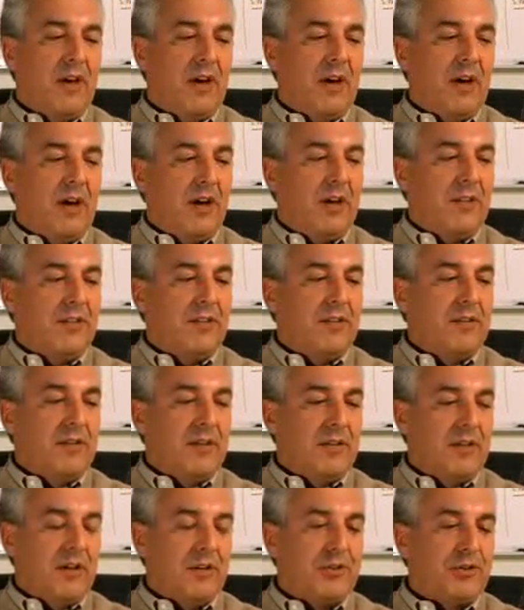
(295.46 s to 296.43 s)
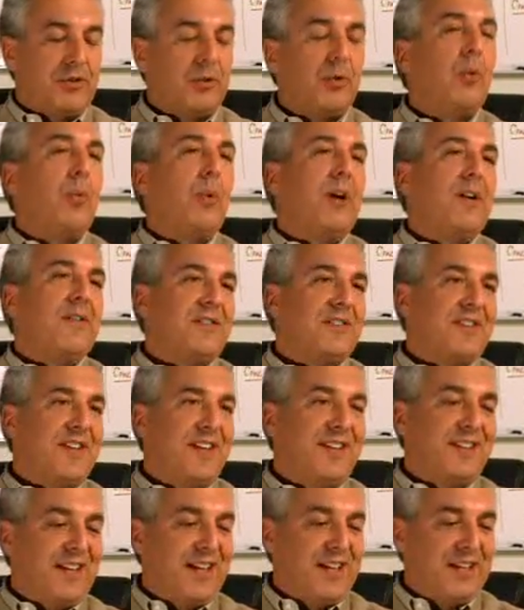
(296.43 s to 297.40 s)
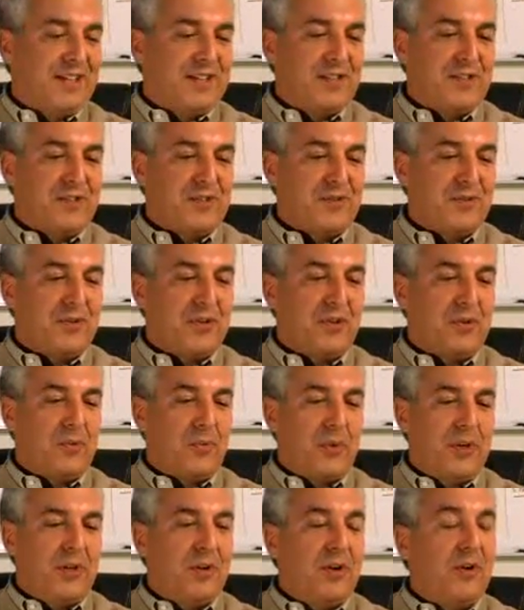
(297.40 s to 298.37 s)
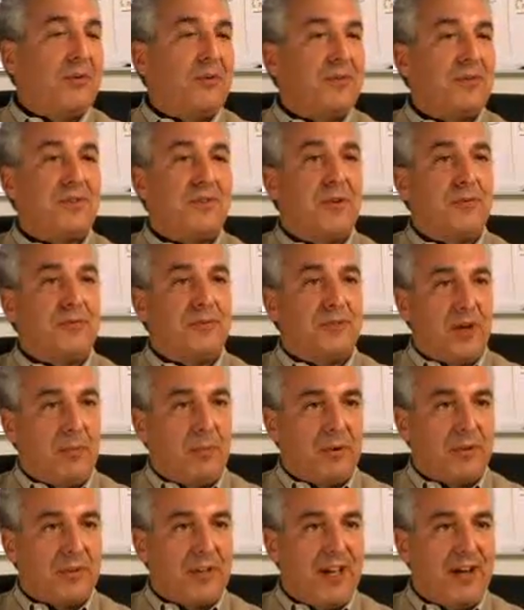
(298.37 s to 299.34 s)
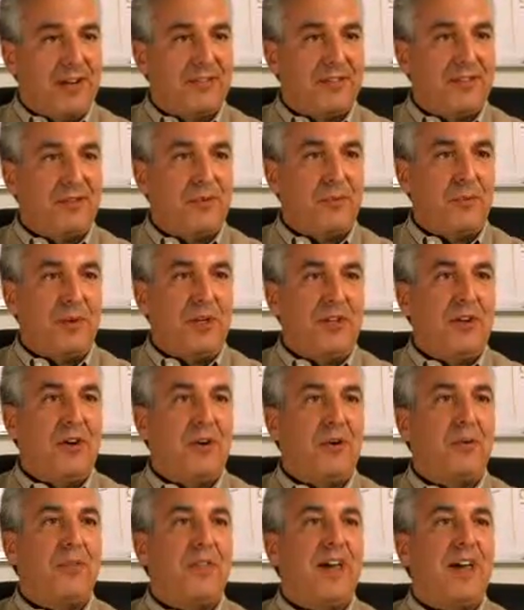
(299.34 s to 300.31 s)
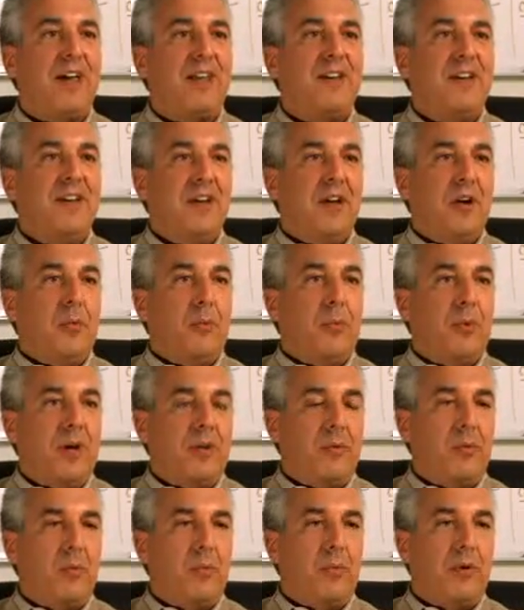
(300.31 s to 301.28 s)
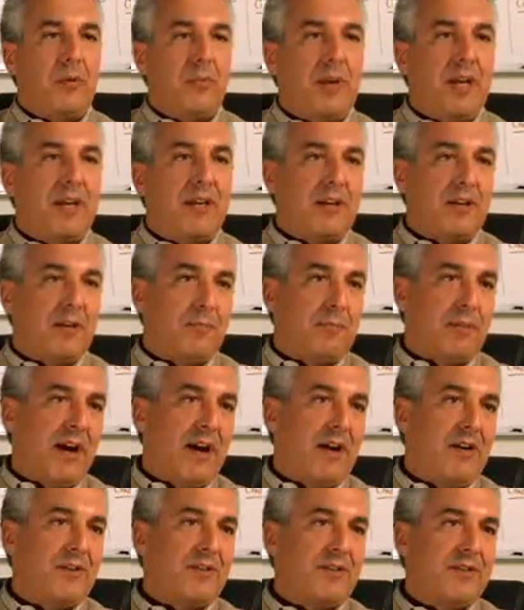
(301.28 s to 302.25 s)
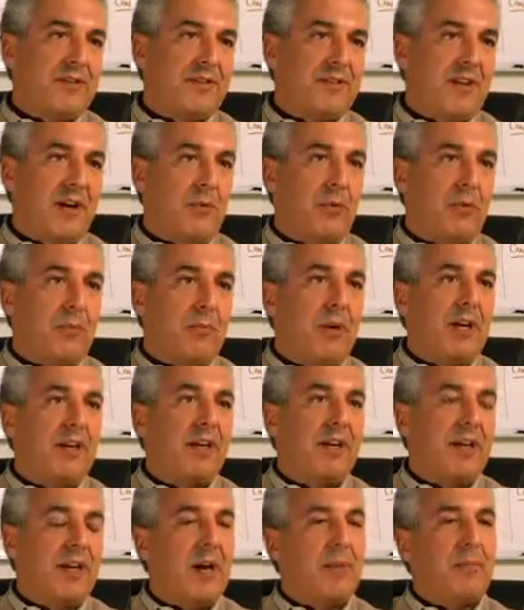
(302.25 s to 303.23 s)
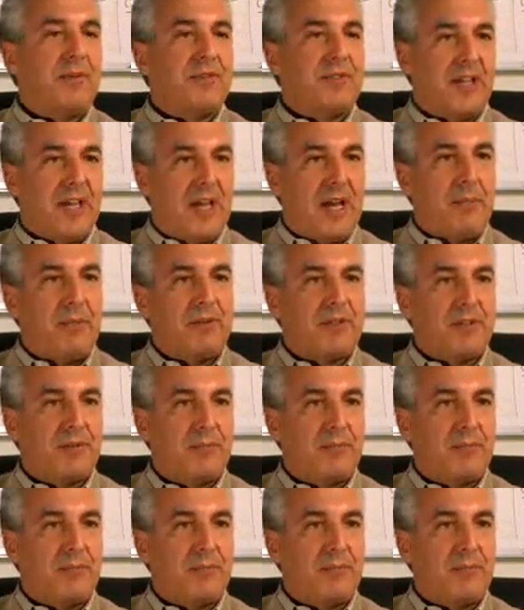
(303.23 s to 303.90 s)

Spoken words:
A short way of saying that is we know there's no double counting. We know that when we're making comparisons that we're making apples to apples